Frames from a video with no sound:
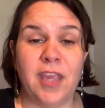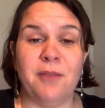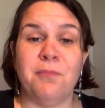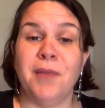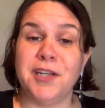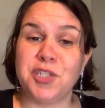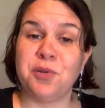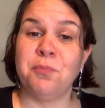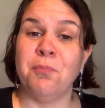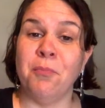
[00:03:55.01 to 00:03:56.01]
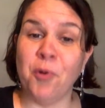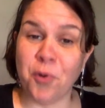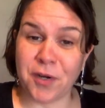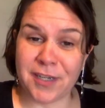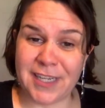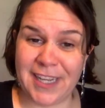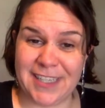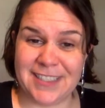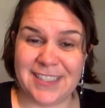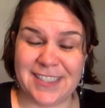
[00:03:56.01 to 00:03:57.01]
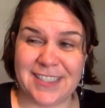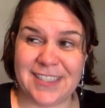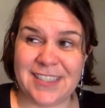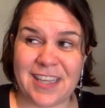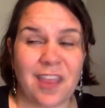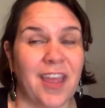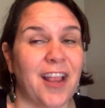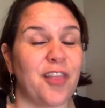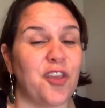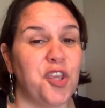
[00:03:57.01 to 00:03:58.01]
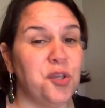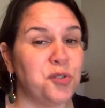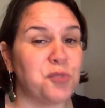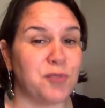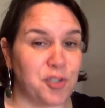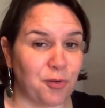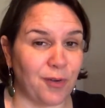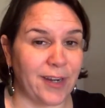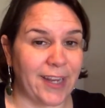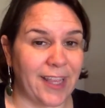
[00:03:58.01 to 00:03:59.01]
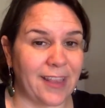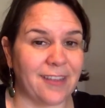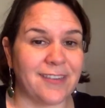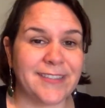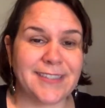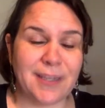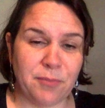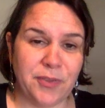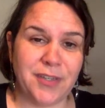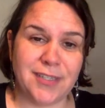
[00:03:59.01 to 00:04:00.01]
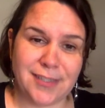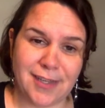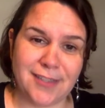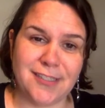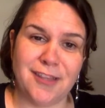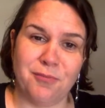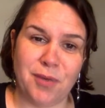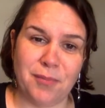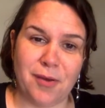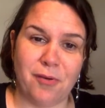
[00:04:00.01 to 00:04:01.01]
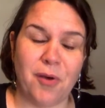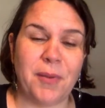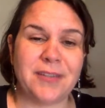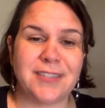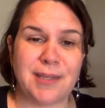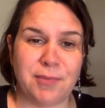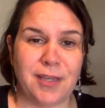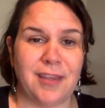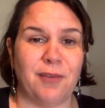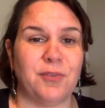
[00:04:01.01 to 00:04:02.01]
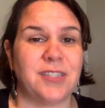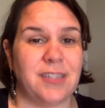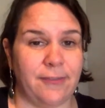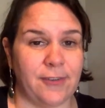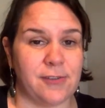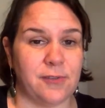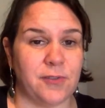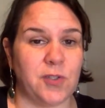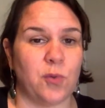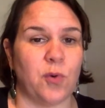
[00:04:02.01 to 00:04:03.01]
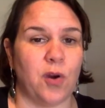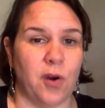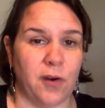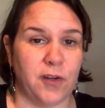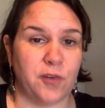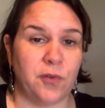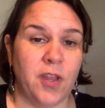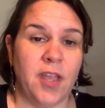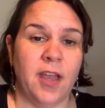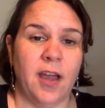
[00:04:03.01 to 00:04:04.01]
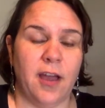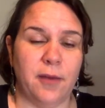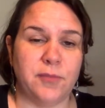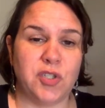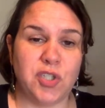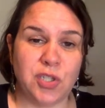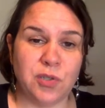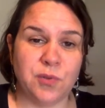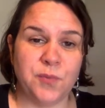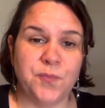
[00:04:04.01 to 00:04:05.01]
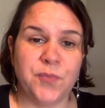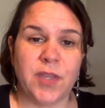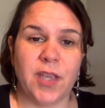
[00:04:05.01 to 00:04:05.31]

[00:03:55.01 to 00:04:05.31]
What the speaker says: In much more cases, like the huge majority, there is something discussed in the memo about something that was difficult or hard to do.